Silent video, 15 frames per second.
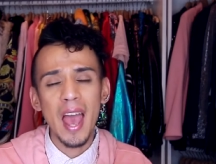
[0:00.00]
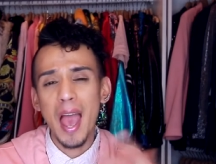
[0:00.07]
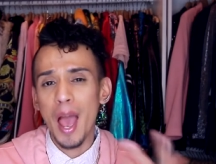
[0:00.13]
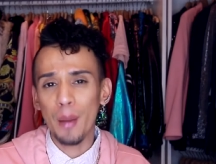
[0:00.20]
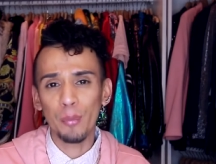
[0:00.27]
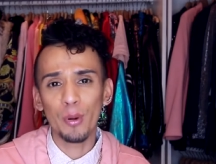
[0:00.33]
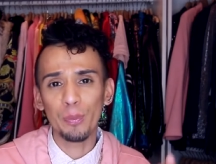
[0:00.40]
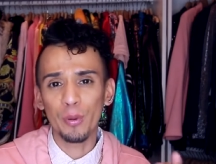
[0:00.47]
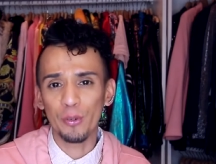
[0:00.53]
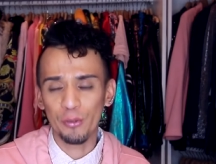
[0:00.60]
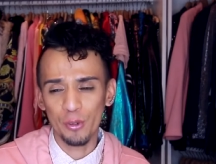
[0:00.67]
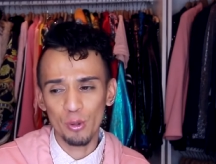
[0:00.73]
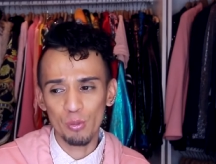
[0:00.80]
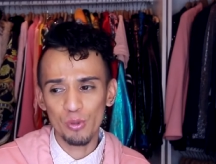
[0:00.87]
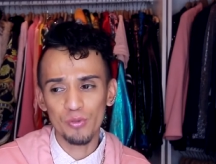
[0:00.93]
amber
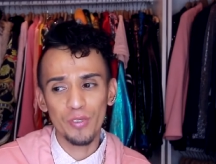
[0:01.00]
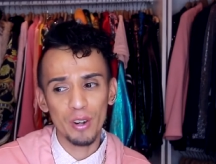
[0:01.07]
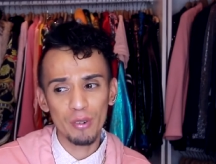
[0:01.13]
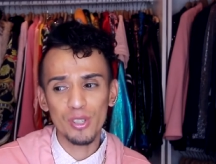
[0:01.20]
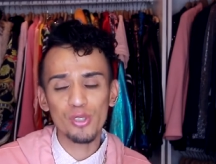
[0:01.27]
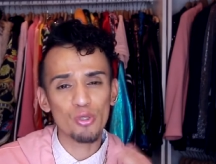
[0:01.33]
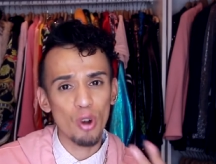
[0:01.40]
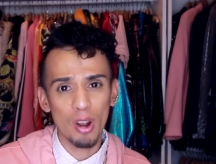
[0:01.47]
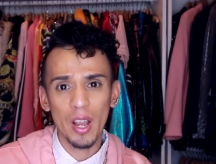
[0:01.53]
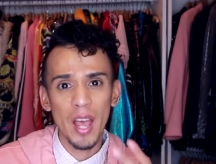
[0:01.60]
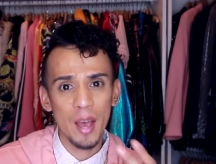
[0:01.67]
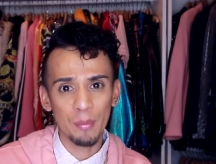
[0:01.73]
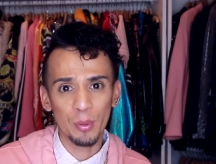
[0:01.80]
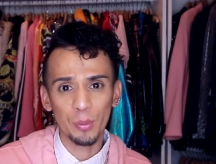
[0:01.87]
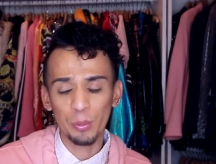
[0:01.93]
perfumes, very strong
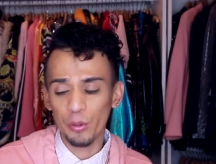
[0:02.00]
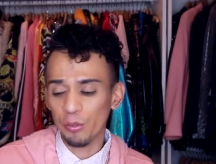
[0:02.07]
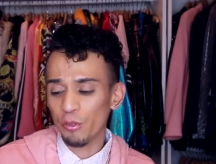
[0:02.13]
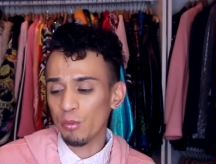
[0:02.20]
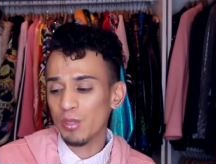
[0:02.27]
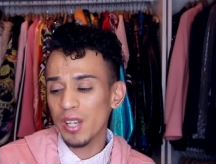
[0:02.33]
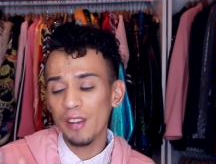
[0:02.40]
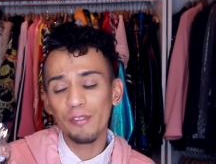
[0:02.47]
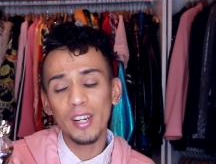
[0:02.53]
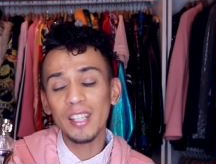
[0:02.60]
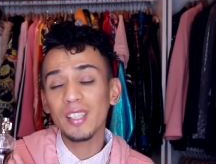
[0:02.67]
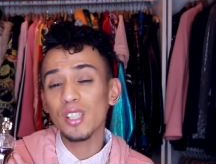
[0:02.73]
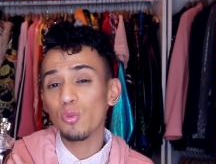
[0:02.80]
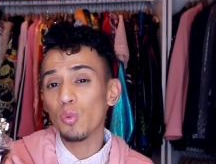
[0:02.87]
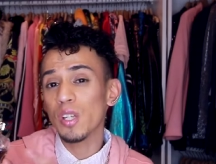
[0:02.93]
amber perfumes, and I feel
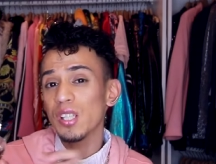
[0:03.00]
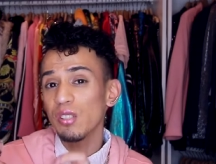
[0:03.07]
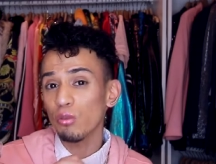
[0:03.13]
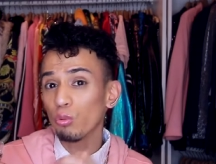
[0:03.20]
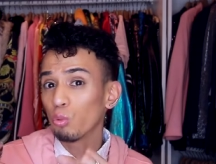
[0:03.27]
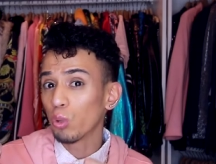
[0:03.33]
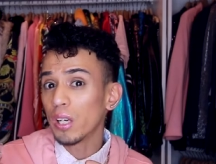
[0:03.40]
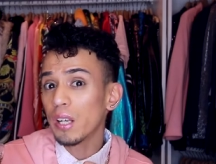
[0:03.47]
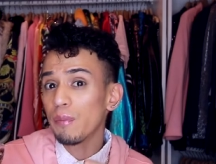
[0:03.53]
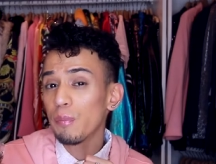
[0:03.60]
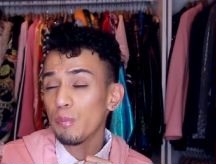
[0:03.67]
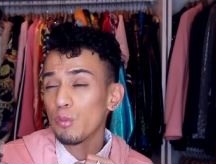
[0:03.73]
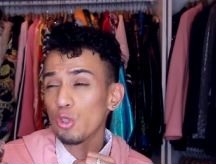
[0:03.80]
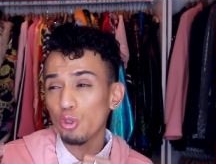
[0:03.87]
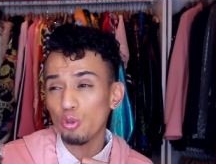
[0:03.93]
like this one is a really
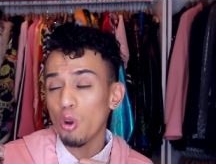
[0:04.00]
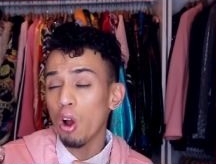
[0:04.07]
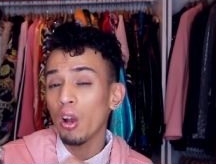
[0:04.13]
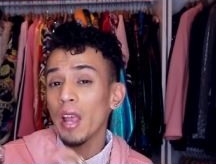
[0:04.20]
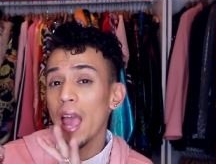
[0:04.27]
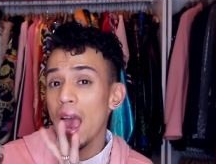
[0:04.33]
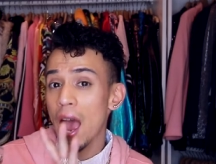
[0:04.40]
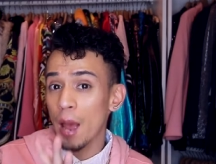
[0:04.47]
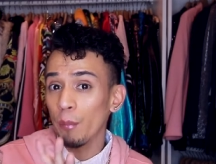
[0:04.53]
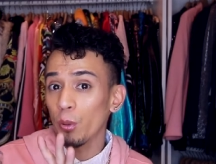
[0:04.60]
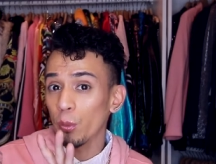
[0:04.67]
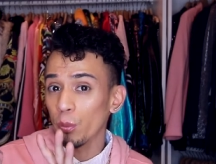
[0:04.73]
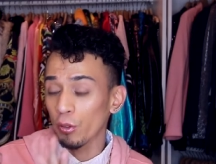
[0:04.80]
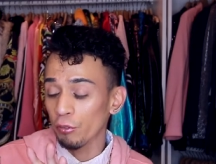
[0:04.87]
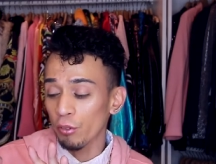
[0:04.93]
strong
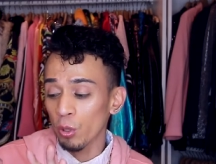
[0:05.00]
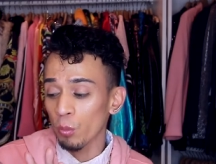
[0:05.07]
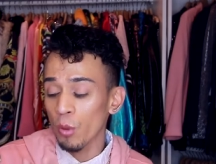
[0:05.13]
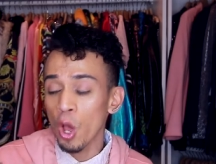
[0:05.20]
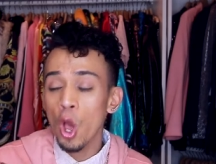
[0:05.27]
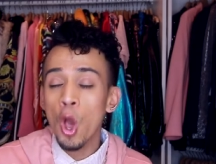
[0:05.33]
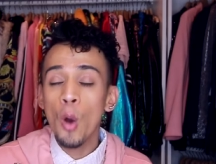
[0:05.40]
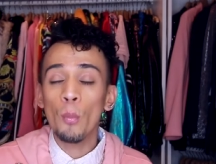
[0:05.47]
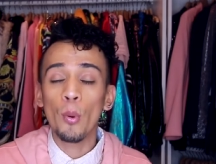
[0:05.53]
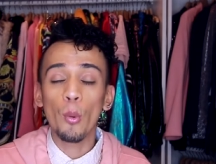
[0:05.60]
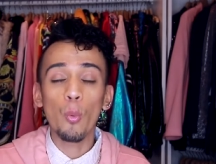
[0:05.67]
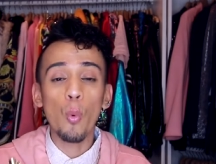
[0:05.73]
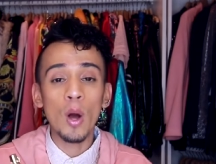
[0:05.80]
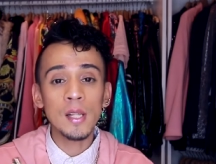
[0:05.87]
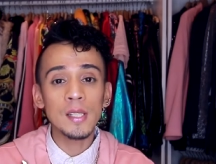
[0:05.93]
amber perfume. But
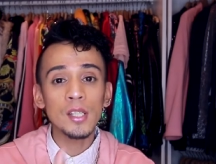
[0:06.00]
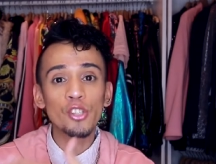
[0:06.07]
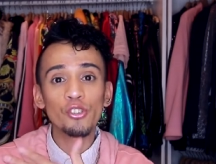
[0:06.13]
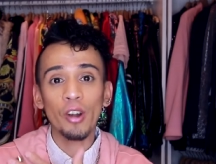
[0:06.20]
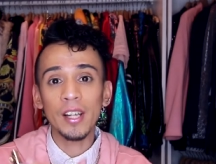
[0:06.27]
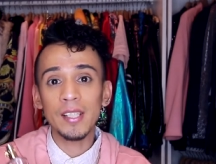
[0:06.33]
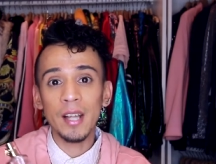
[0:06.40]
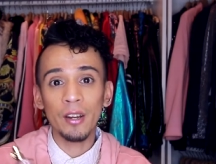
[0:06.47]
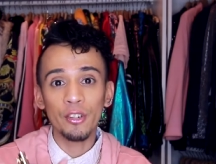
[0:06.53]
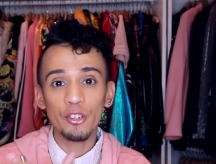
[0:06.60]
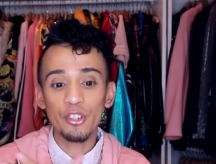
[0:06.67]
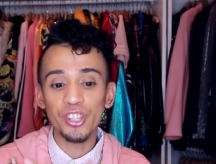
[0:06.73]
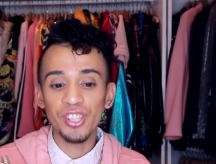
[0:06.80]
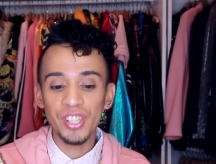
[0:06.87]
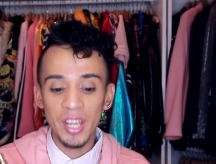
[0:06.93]
once it dries down on
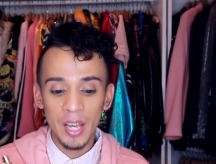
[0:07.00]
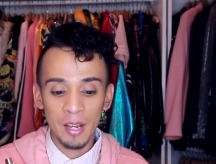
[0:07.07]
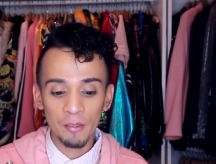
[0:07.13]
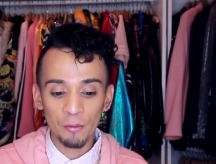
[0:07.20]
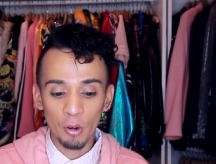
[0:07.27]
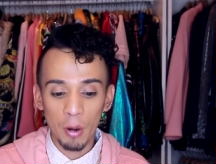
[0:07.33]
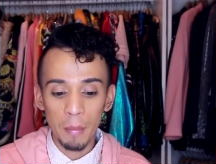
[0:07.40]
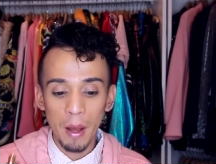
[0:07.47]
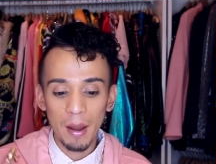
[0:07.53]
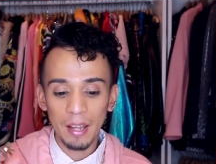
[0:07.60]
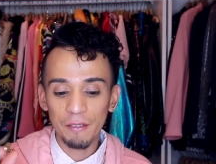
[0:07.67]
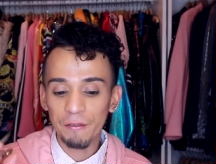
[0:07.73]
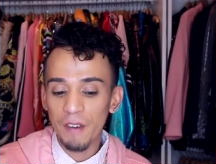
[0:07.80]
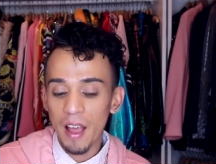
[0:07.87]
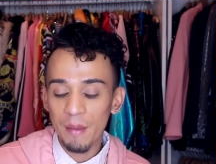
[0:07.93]
your skin for about
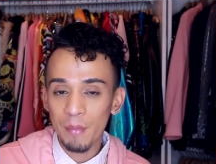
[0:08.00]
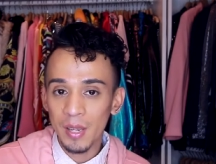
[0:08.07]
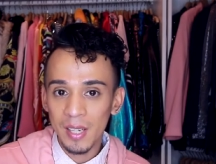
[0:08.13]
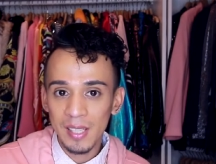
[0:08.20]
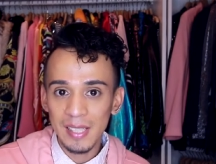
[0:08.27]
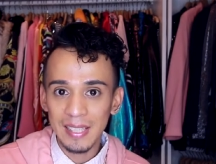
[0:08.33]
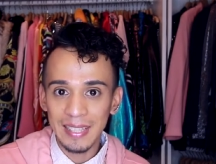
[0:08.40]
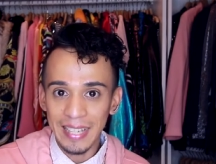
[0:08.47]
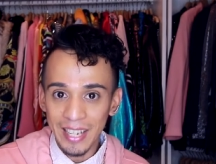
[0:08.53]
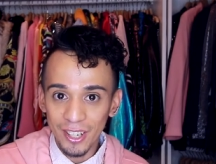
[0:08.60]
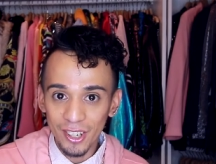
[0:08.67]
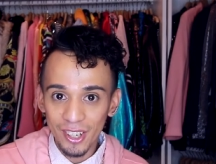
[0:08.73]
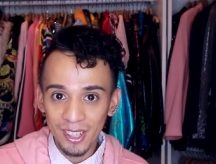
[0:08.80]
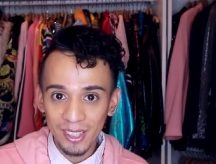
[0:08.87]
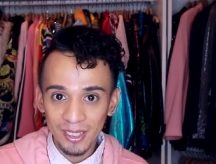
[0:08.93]
like 5 minutes
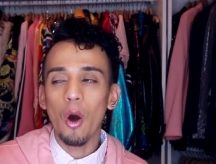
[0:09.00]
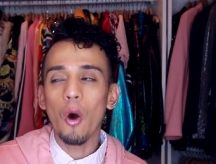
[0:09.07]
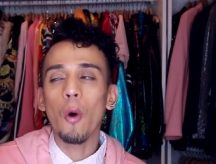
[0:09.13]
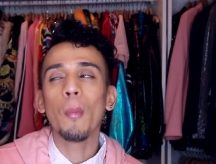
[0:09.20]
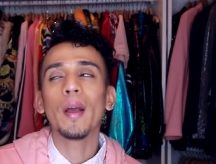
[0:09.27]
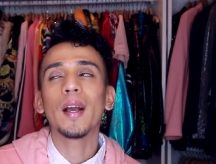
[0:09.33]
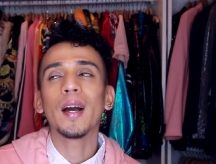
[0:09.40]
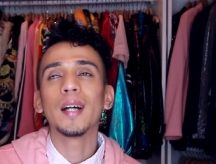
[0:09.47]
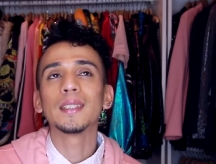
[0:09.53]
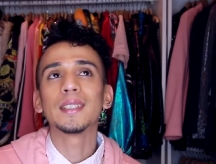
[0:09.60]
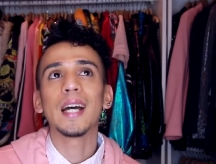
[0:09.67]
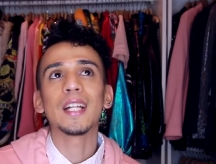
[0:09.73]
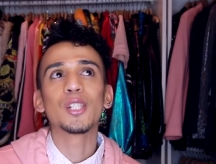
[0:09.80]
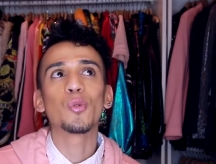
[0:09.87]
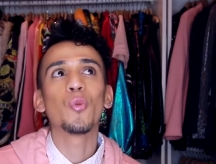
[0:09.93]
later, oh my god,
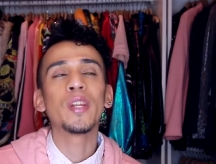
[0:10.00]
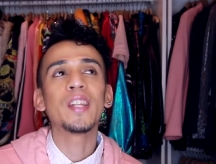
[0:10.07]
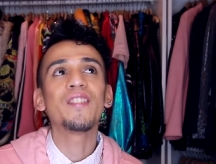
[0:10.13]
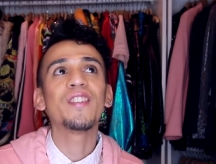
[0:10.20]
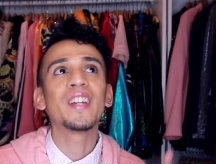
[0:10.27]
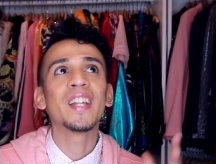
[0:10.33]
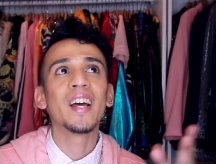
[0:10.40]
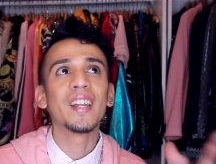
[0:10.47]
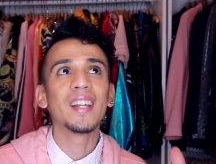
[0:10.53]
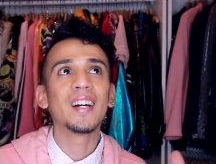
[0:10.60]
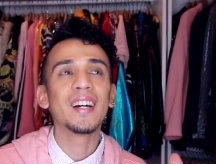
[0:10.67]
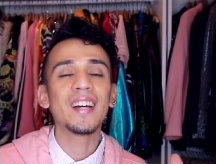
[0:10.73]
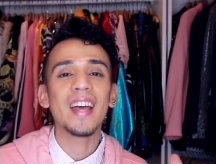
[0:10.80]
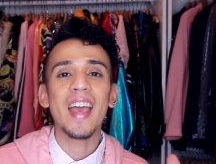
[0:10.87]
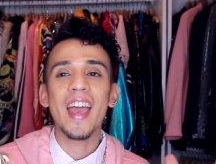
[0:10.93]
that's when the
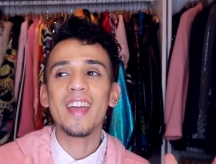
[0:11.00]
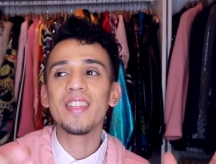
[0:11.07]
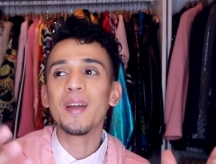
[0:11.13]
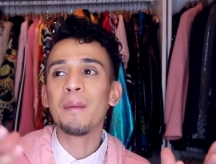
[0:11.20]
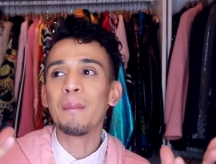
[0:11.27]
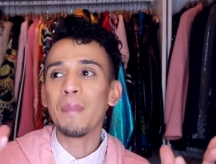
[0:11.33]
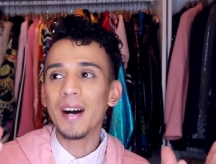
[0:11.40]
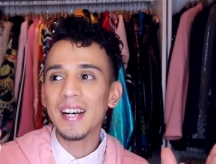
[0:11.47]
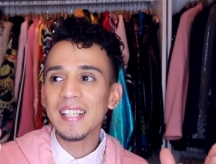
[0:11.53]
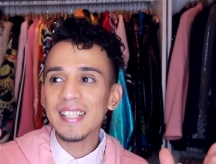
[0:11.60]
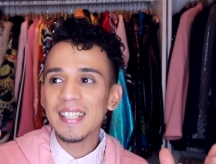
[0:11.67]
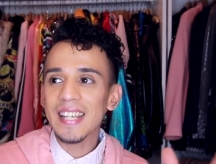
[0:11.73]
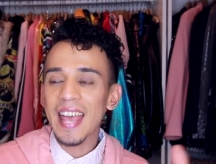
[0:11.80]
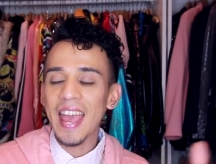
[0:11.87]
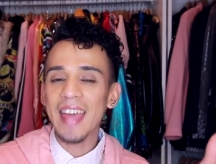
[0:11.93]
vanilla and the
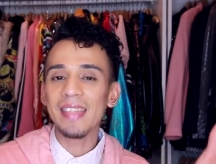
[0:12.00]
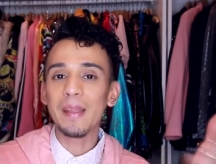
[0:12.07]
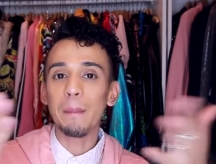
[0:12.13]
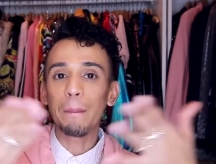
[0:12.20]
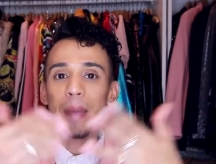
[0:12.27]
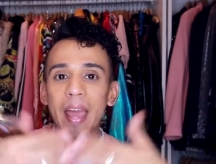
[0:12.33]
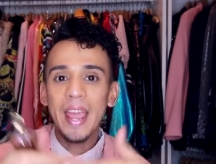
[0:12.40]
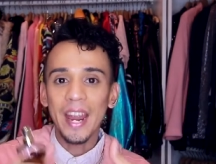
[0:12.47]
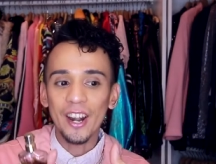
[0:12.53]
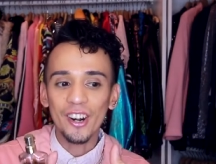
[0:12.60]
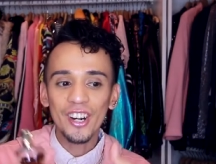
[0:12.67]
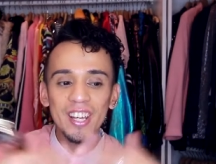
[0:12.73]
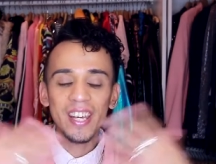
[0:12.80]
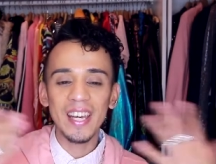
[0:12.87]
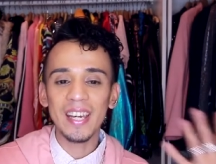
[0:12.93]
musk and the
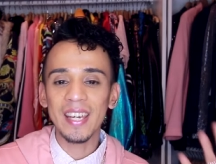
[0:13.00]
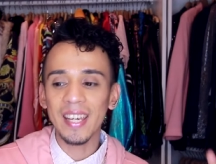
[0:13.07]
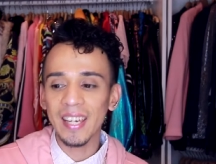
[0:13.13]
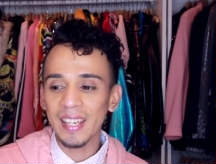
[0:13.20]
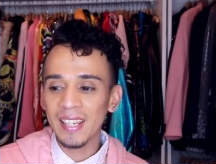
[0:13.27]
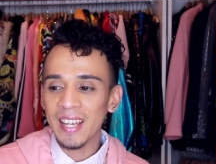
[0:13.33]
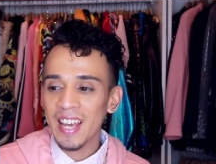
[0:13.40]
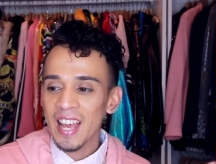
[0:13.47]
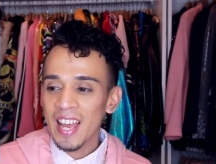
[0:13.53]
pear kick in,